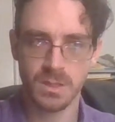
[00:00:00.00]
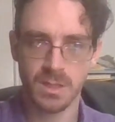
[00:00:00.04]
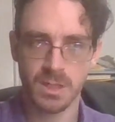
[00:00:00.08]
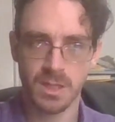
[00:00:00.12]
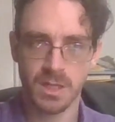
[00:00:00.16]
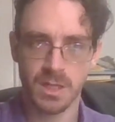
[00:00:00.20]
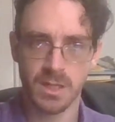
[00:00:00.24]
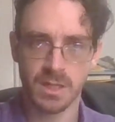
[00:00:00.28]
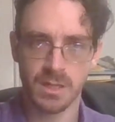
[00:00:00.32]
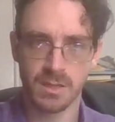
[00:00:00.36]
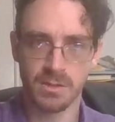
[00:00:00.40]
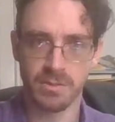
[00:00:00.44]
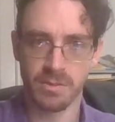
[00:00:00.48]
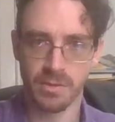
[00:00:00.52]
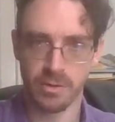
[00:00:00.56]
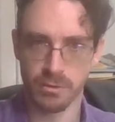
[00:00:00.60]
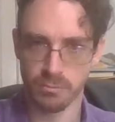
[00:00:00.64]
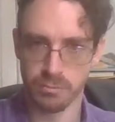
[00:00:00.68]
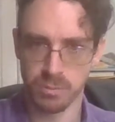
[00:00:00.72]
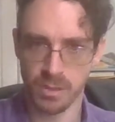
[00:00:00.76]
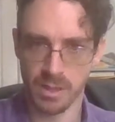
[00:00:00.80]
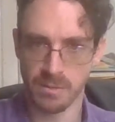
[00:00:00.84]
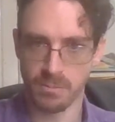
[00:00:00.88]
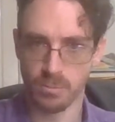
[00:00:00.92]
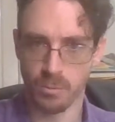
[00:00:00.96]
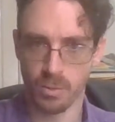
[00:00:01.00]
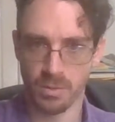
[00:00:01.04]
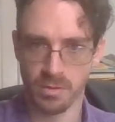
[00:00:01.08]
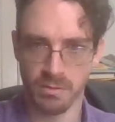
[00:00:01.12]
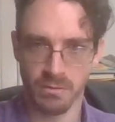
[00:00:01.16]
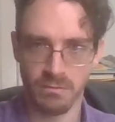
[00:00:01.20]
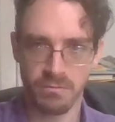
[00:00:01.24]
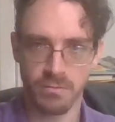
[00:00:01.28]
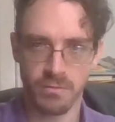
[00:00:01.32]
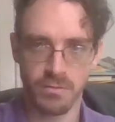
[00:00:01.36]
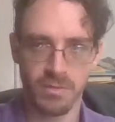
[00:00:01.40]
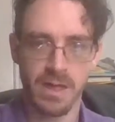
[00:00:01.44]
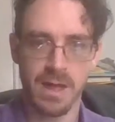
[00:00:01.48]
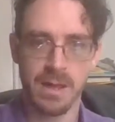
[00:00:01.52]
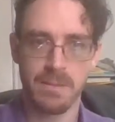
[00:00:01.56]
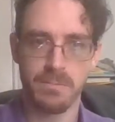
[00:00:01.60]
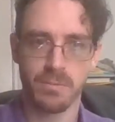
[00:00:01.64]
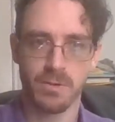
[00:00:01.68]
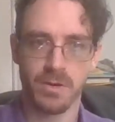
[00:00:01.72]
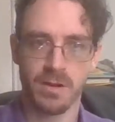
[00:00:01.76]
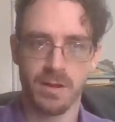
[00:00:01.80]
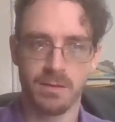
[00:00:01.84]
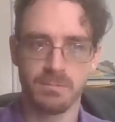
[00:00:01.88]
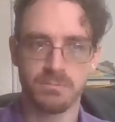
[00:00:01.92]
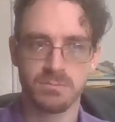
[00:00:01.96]
And they're blameworthy for that,
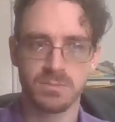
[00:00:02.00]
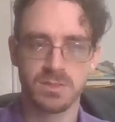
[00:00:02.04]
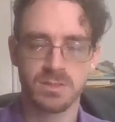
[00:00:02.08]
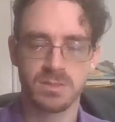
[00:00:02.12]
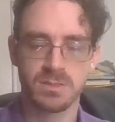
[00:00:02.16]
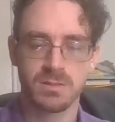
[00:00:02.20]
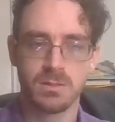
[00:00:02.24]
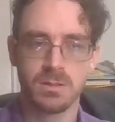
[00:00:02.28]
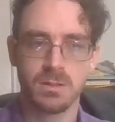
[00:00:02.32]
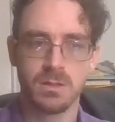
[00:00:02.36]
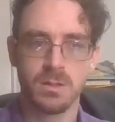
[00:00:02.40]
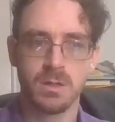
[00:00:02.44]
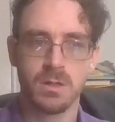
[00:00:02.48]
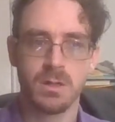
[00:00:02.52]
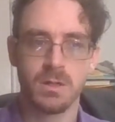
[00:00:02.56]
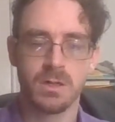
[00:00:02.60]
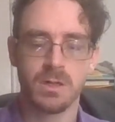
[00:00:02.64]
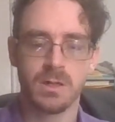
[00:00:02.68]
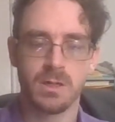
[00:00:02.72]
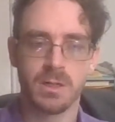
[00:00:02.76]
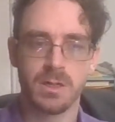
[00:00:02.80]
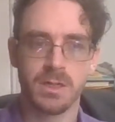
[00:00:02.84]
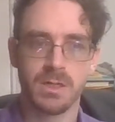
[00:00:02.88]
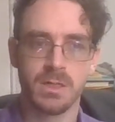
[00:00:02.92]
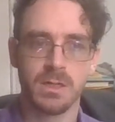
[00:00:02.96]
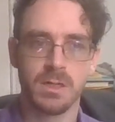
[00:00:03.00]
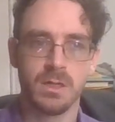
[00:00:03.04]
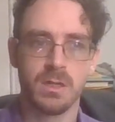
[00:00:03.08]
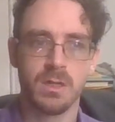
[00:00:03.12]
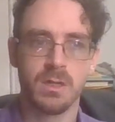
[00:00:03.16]
perhaps, right?